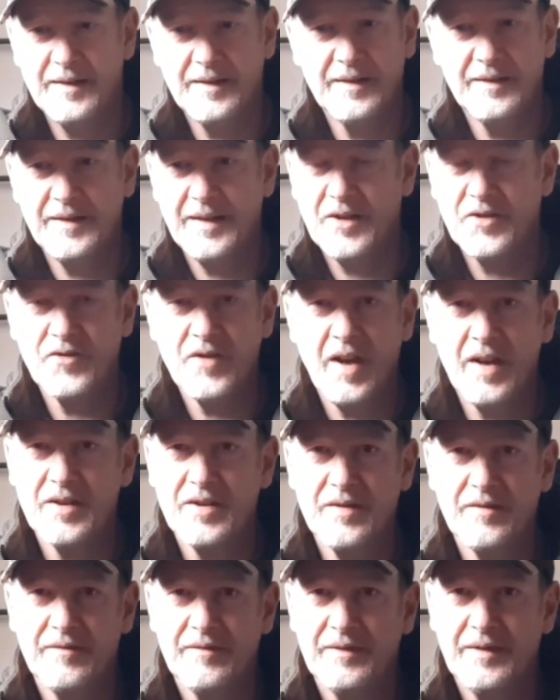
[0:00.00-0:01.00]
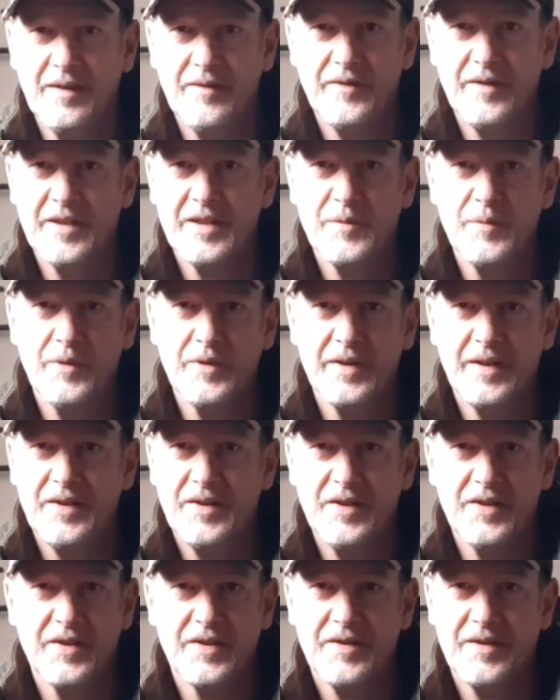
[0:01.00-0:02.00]
the attraction of this was it
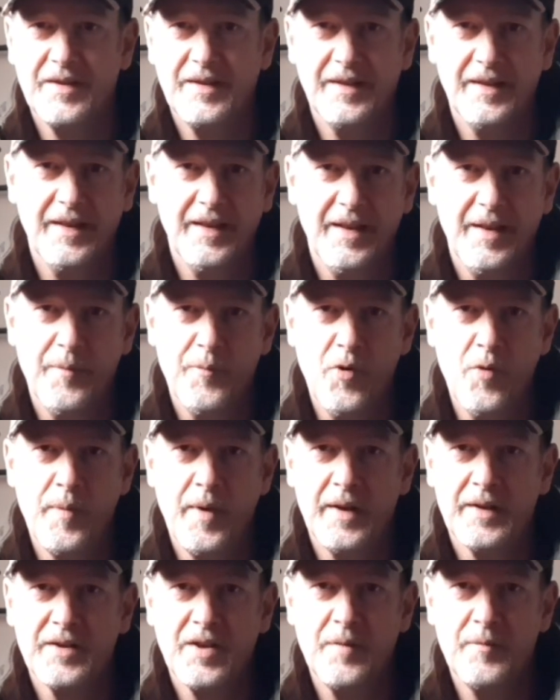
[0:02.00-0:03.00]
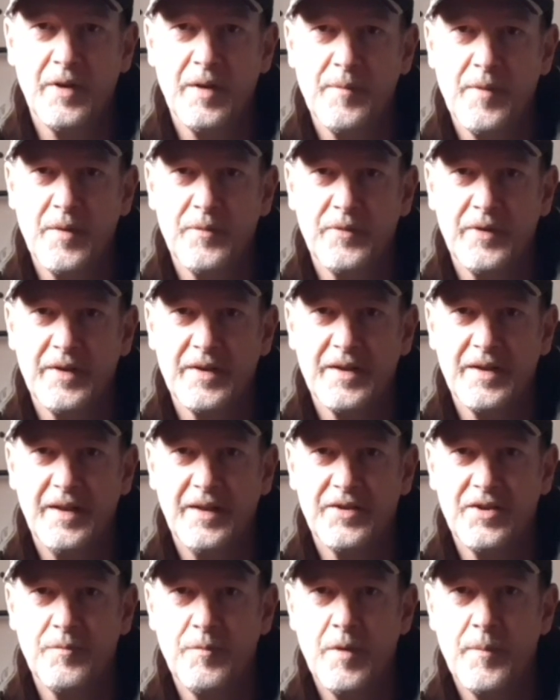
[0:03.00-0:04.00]
just brought back so many memories.
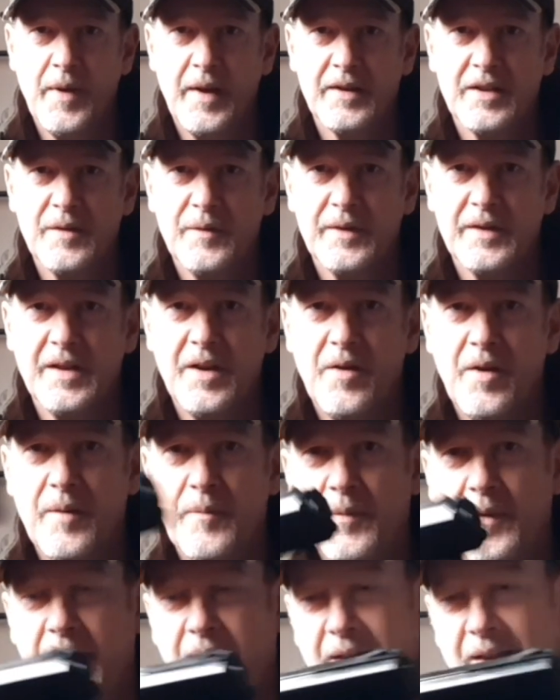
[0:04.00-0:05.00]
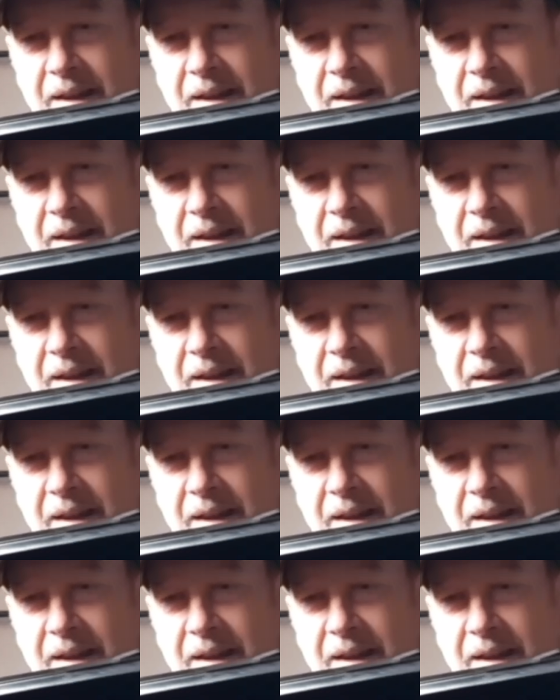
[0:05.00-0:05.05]
It took me back to a time